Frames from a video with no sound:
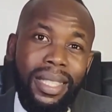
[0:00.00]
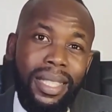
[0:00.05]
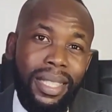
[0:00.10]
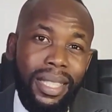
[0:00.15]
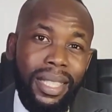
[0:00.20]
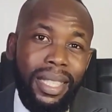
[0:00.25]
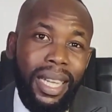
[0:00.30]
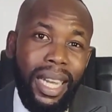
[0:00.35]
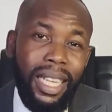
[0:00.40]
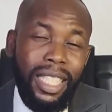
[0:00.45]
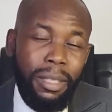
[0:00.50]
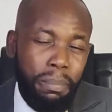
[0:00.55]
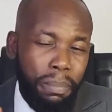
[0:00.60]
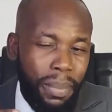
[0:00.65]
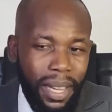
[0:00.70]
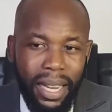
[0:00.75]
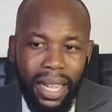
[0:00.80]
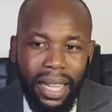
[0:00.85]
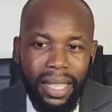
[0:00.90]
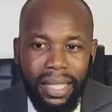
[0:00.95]
triggers
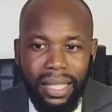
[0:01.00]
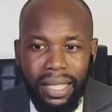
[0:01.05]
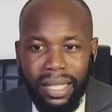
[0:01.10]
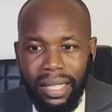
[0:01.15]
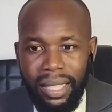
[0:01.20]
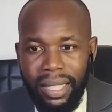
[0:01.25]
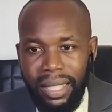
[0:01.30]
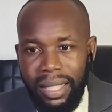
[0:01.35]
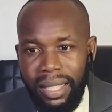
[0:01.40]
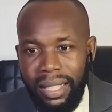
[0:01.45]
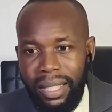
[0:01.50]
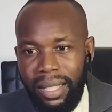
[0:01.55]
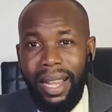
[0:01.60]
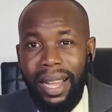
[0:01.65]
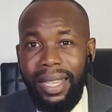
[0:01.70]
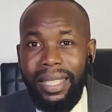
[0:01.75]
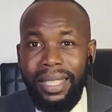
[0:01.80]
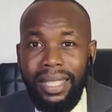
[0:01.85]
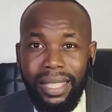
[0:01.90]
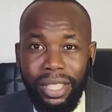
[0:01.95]
penalties
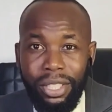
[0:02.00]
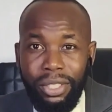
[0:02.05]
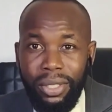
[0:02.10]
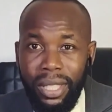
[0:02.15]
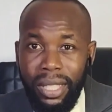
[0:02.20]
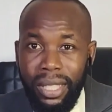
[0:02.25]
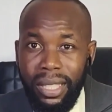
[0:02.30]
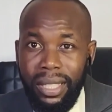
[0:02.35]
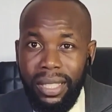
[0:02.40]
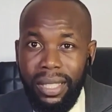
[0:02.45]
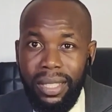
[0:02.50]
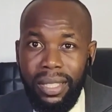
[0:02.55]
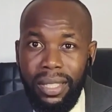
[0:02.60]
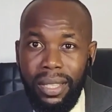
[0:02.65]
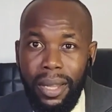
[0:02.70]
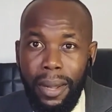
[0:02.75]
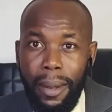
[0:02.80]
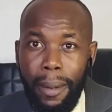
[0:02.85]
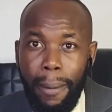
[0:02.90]
and interests.